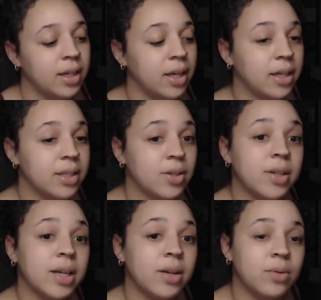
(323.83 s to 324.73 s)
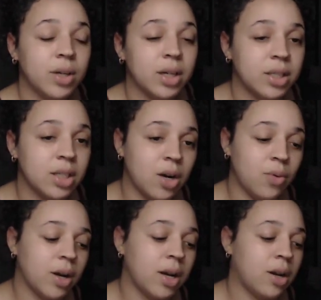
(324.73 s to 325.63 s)
yeah, so then we're gonna start
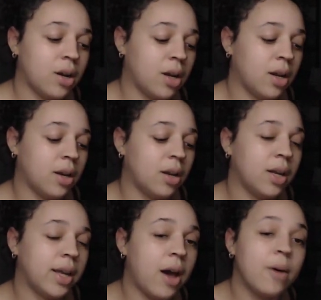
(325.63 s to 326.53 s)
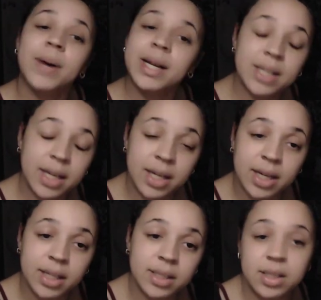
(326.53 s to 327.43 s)
working on count by
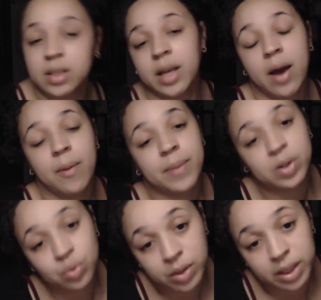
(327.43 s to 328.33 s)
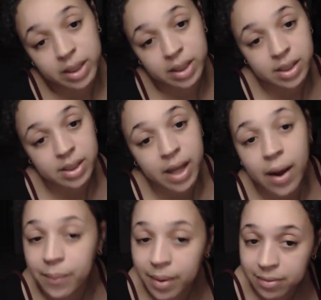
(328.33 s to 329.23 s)
tens, count by twenties,
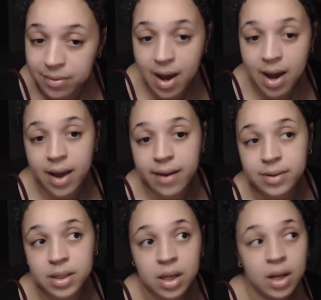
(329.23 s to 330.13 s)
count by fives,